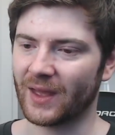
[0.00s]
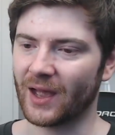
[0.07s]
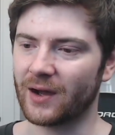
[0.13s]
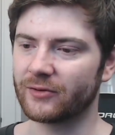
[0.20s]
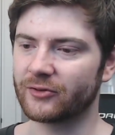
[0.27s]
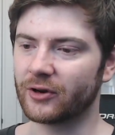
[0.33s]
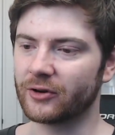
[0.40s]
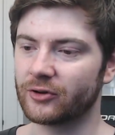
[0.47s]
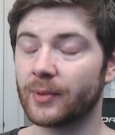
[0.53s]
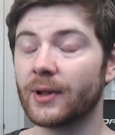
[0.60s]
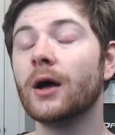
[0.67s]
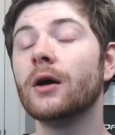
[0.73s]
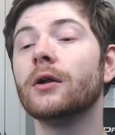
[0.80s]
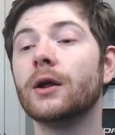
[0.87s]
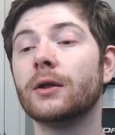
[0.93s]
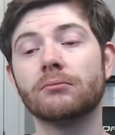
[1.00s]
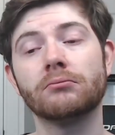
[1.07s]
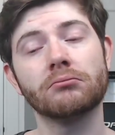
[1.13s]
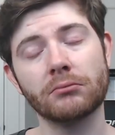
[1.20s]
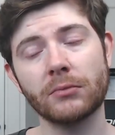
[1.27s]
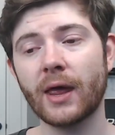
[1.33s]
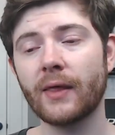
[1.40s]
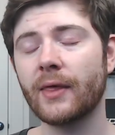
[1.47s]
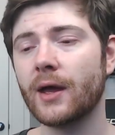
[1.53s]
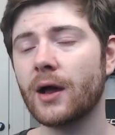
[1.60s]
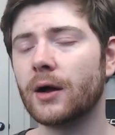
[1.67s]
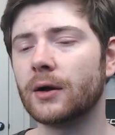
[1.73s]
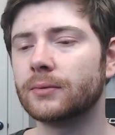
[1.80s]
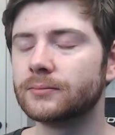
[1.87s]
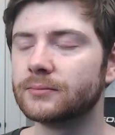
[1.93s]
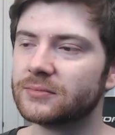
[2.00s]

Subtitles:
Other shows would be, oh, like, there they are.